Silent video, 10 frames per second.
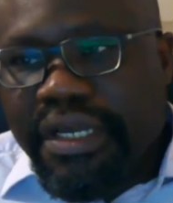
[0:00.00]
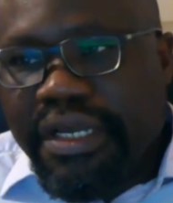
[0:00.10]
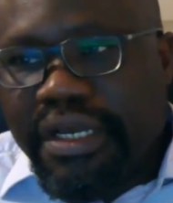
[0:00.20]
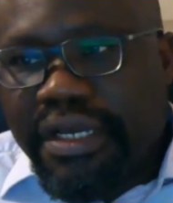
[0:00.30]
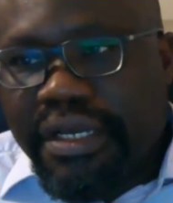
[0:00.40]

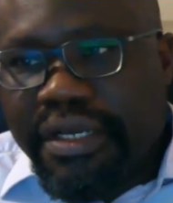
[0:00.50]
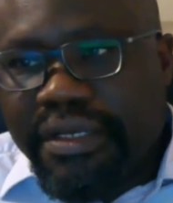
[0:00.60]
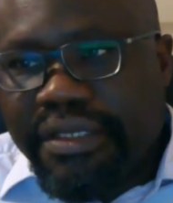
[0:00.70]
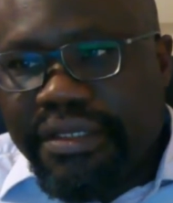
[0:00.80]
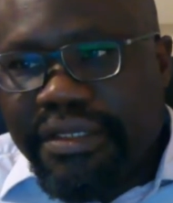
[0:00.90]

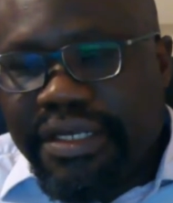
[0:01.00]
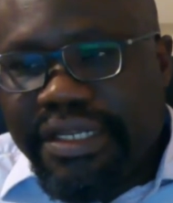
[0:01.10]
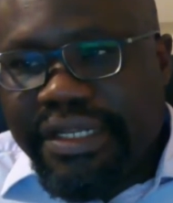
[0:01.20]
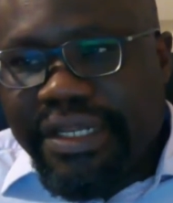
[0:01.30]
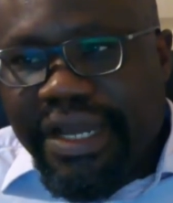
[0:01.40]

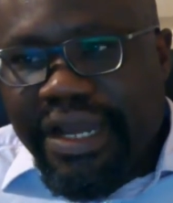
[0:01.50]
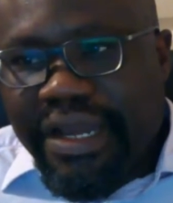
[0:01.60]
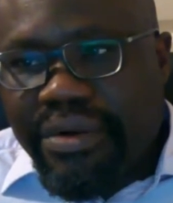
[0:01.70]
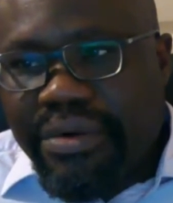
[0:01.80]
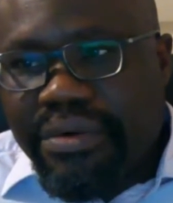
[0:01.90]
Then
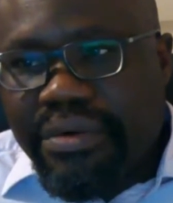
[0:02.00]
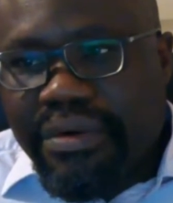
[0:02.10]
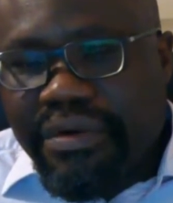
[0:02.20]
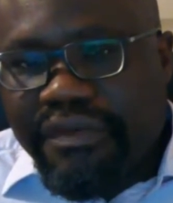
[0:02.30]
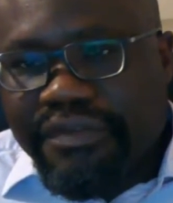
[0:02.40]
how
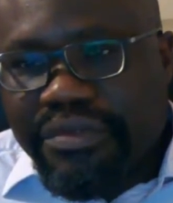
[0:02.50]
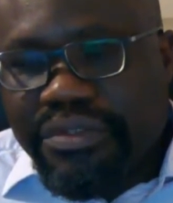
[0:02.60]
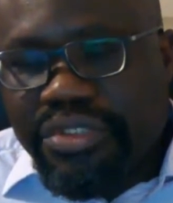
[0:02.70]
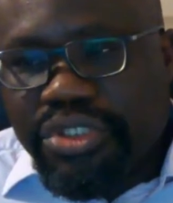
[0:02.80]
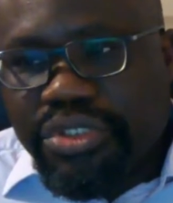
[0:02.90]

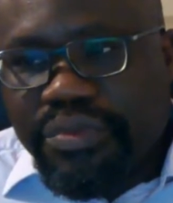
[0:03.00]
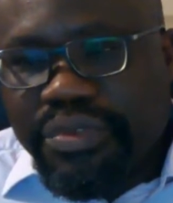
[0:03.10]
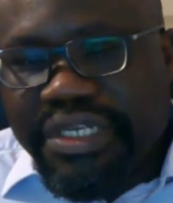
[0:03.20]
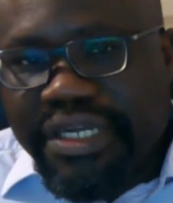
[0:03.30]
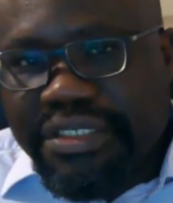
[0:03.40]
often should
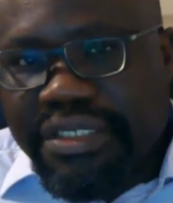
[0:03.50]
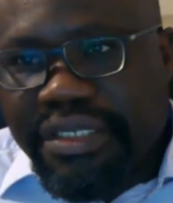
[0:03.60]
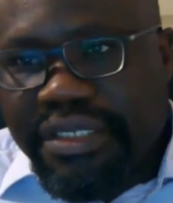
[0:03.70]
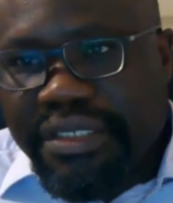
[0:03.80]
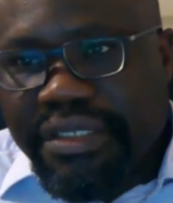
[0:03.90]
we
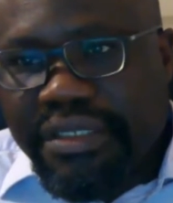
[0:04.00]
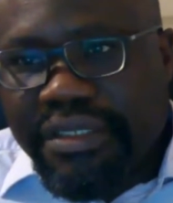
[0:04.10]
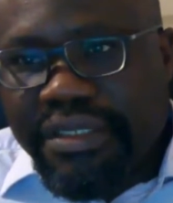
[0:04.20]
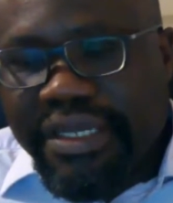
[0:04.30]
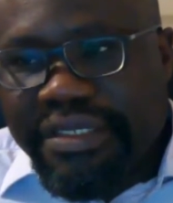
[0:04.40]
actually
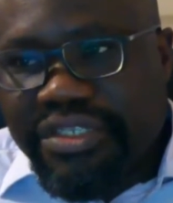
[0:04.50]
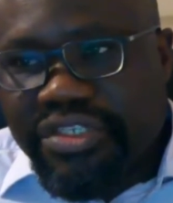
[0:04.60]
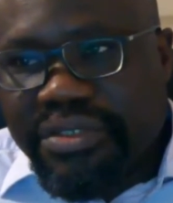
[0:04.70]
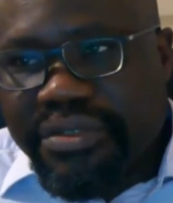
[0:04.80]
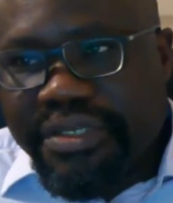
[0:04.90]
get this
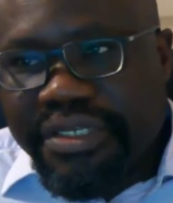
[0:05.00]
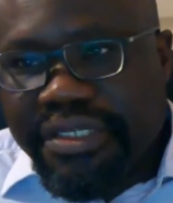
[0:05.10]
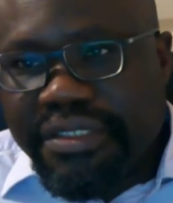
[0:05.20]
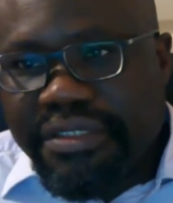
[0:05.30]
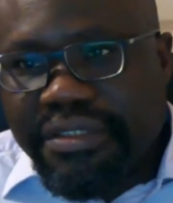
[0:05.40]

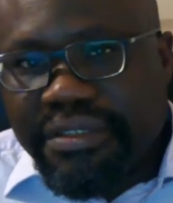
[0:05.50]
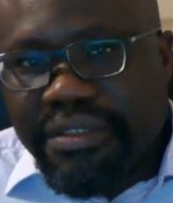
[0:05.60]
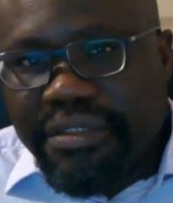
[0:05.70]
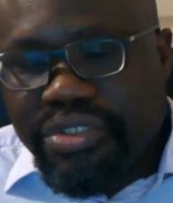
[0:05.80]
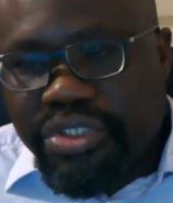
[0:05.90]
screening
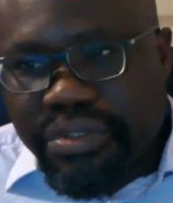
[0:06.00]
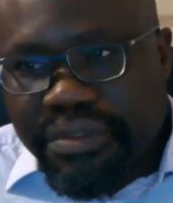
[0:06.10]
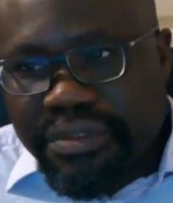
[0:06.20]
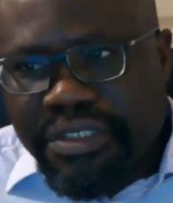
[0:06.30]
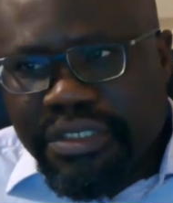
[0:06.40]

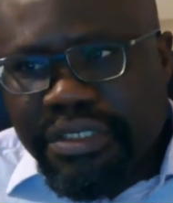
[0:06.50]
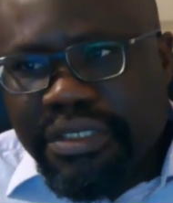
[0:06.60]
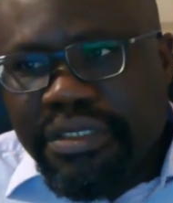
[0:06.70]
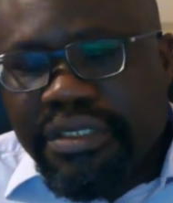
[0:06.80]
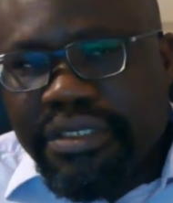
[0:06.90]
done?
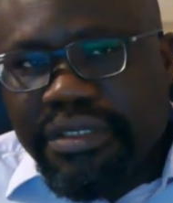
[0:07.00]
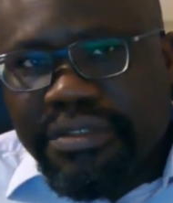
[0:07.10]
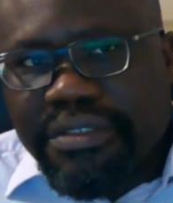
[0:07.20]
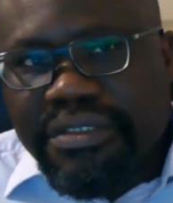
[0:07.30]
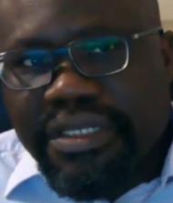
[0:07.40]

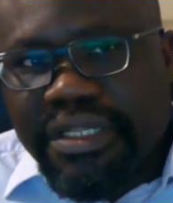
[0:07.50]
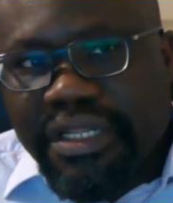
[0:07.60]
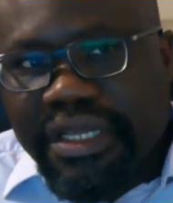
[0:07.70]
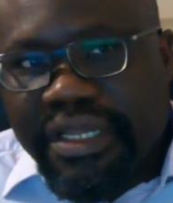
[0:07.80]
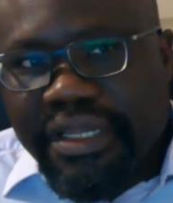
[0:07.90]
Just
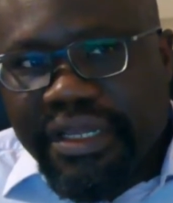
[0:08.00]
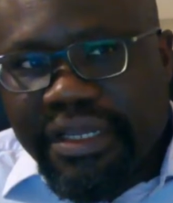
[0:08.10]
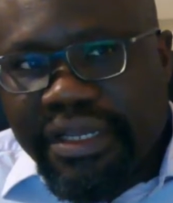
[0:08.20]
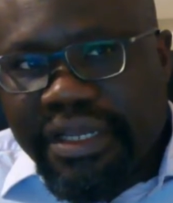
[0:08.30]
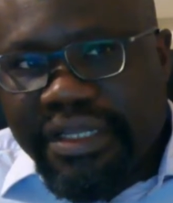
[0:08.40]

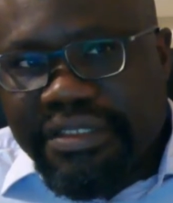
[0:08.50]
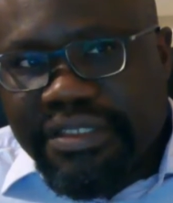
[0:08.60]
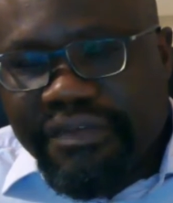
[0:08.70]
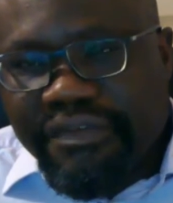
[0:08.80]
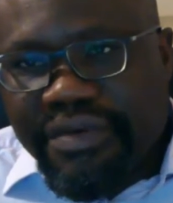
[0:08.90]
like I
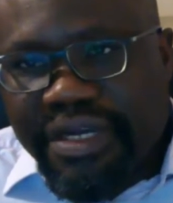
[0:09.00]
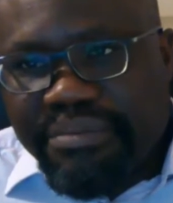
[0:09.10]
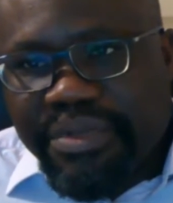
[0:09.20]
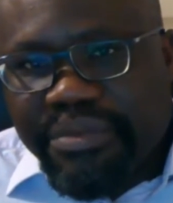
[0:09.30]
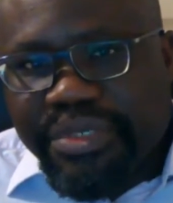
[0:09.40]
said for high
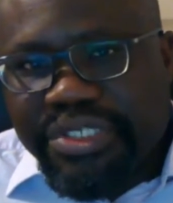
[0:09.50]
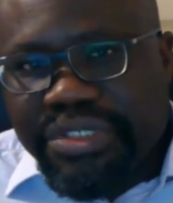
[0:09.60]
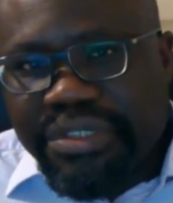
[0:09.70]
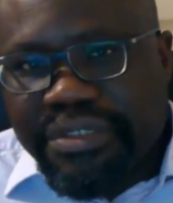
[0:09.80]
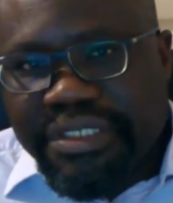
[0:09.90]
blood
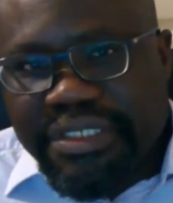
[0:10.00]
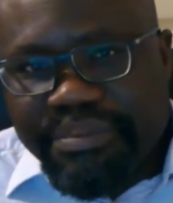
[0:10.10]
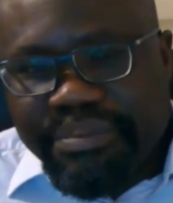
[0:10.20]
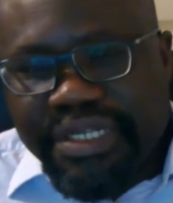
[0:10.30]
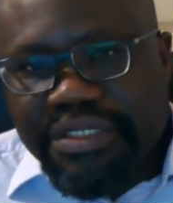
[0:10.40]
pressure, it
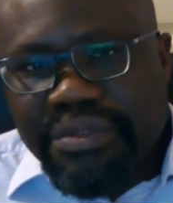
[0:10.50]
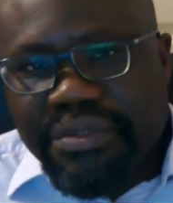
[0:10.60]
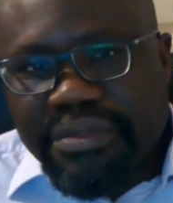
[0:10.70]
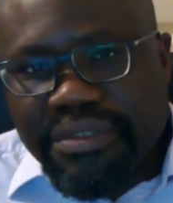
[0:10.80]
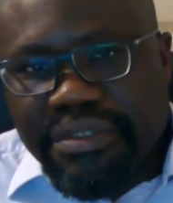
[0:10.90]
depends
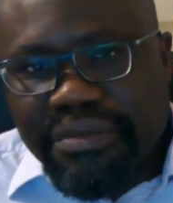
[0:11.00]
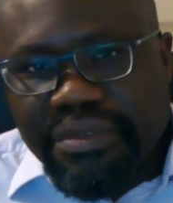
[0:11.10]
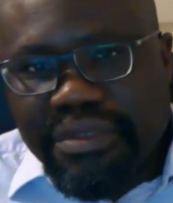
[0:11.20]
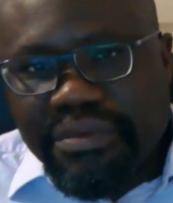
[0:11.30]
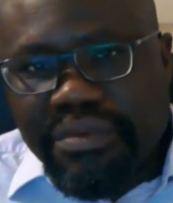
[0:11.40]
on
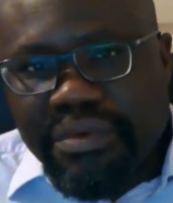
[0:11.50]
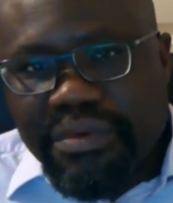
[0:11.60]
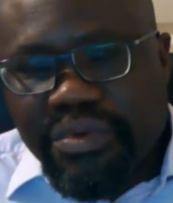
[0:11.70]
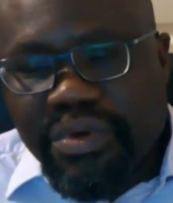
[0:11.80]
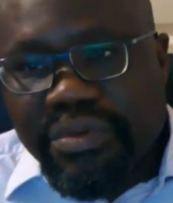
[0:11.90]
what
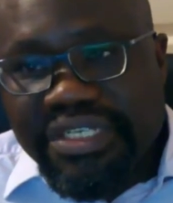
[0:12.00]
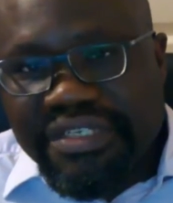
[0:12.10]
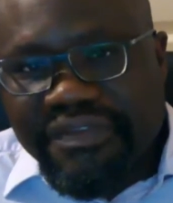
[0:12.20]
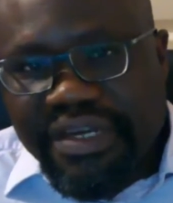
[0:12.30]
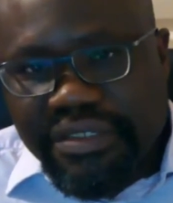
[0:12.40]
we call
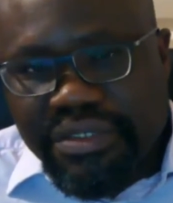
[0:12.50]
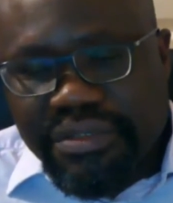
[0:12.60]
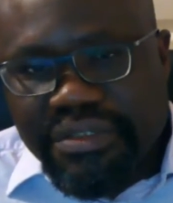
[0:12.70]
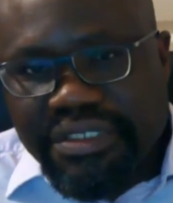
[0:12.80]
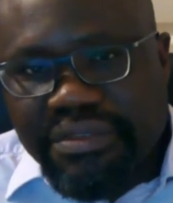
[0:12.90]
risk
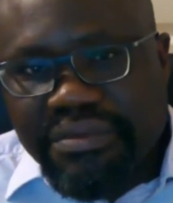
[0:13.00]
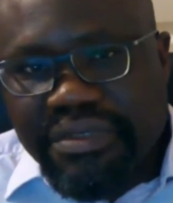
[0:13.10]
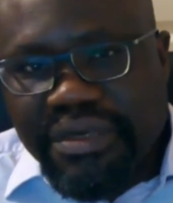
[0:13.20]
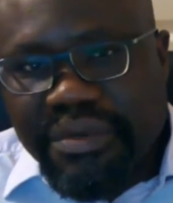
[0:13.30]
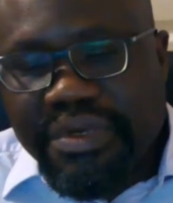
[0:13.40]
factor,
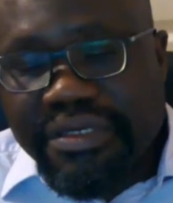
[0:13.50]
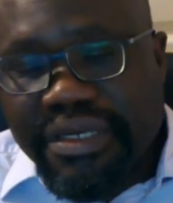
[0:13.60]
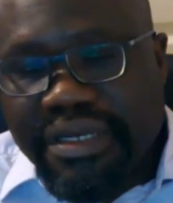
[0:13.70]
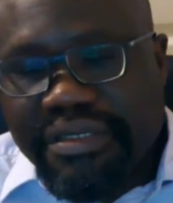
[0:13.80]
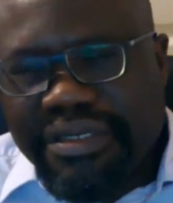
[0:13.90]

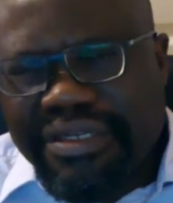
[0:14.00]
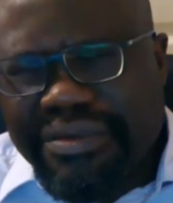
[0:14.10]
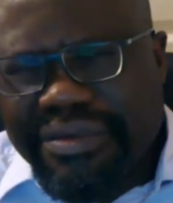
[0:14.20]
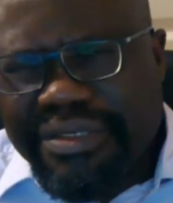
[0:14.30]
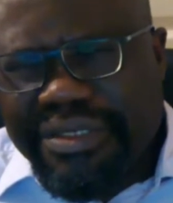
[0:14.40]

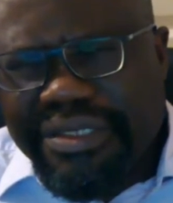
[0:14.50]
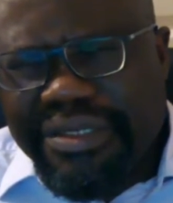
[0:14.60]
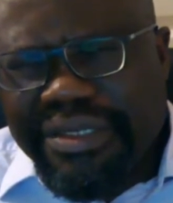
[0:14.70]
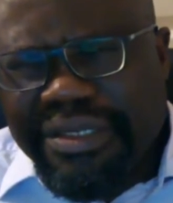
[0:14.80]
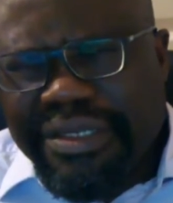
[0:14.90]

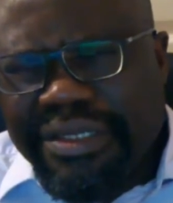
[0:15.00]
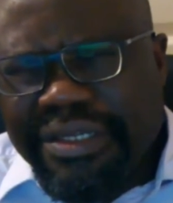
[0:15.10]
the